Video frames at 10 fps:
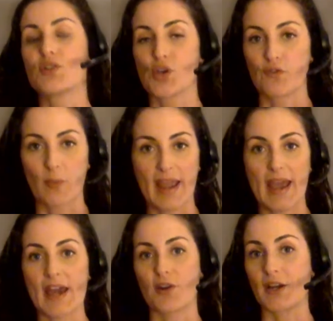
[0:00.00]
it's over my
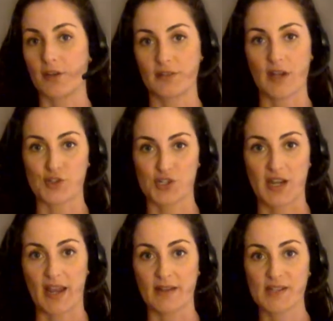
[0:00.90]
head or I couldn't
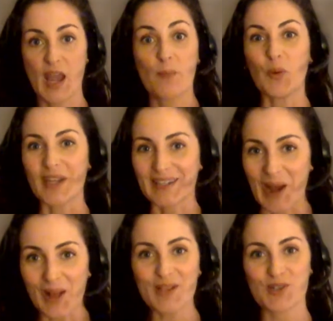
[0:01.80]
understand. But we can
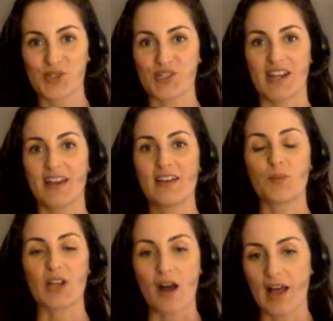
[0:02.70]
all understand and
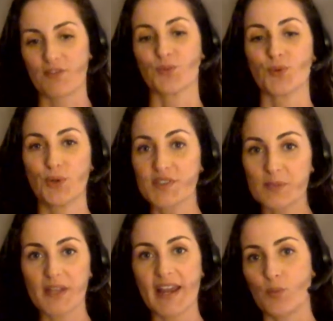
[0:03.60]
we all have a role to
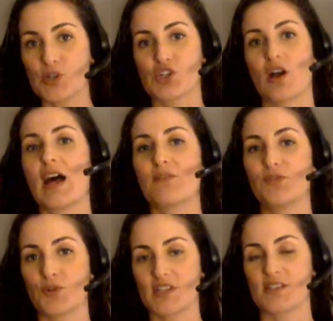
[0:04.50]
play and we should all have a
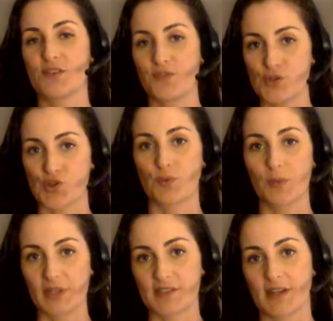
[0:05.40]
voice in the future we're
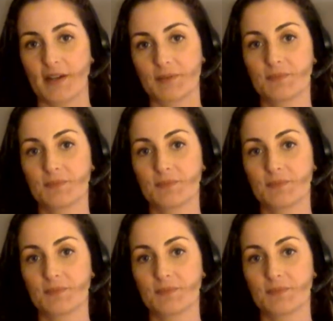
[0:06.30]
building.